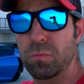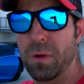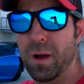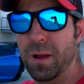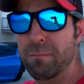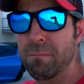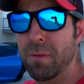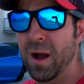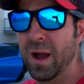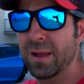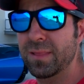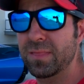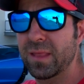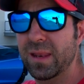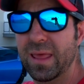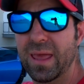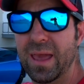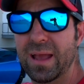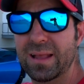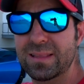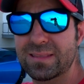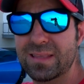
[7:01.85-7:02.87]
my mind that
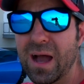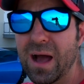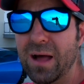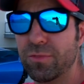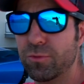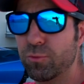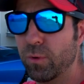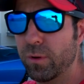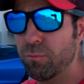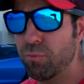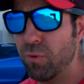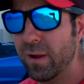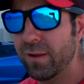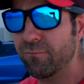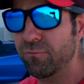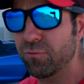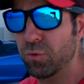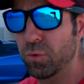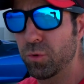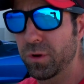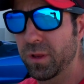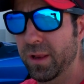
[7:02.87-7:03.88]
it had .3 brake
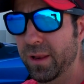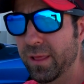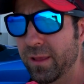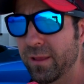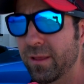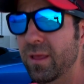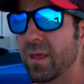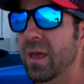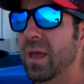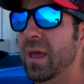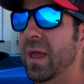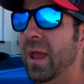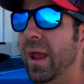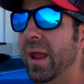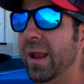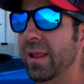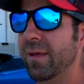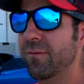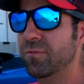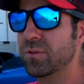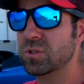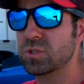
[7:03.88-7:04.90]
fluid in it.
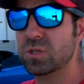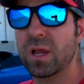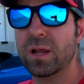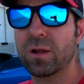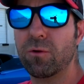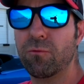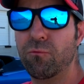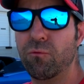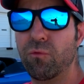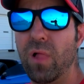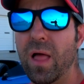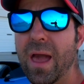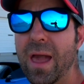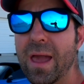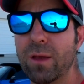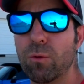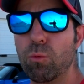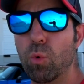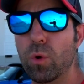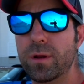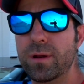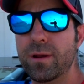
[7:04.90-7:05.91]
And if the checkered
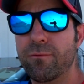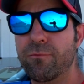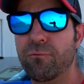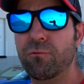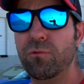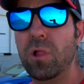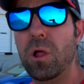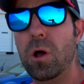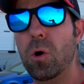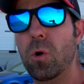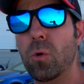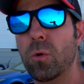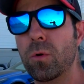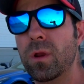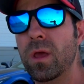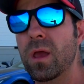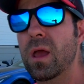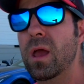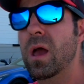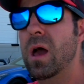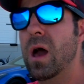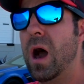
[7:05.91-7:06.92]
flag wouldn't have flown,
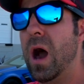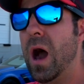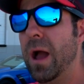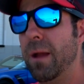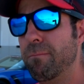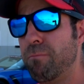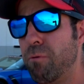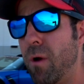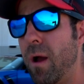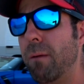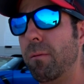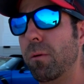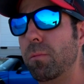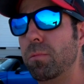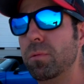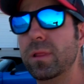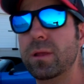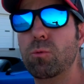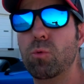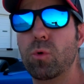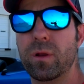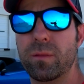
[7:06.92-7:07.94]
I
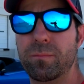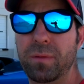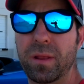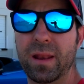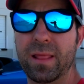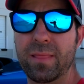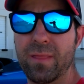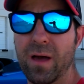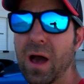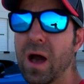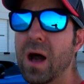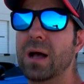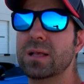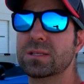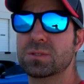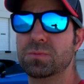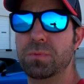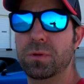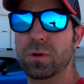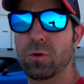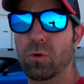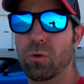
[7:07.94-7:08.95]
probably would have been in the
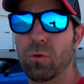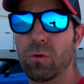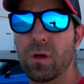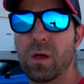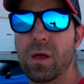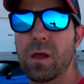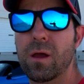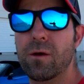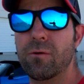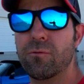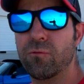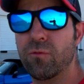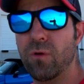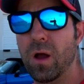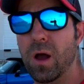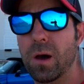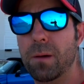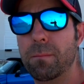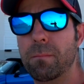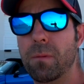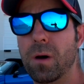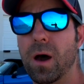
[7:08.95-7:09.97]
hospital
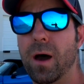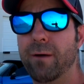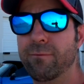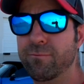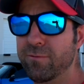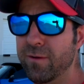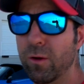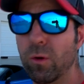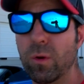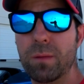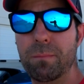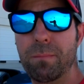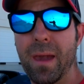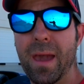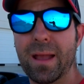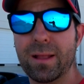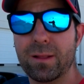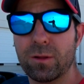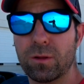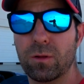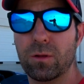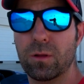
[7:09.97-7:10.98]
from a very
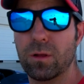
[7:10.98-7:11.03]
bad